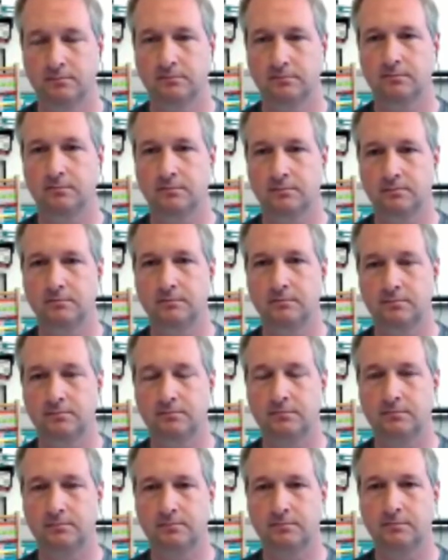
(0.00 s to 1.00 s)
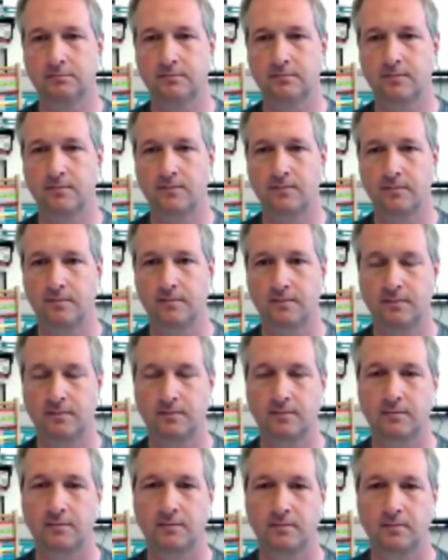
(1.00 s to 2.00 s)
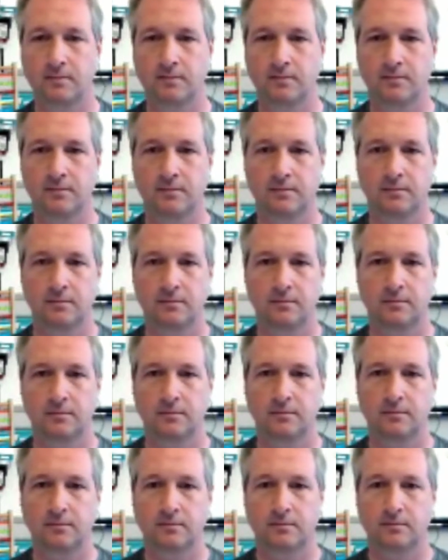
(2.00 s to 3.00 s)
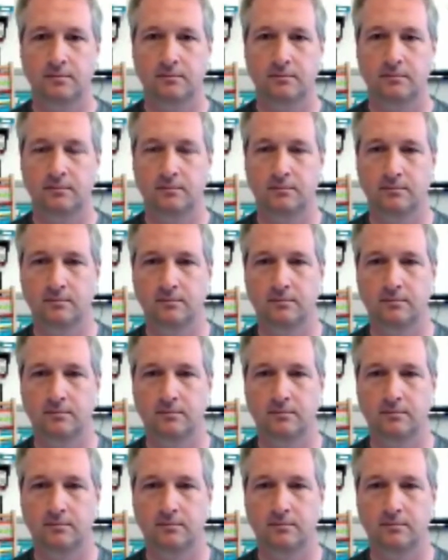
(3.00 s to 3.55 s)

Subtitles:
No words are spoken by the person on screen.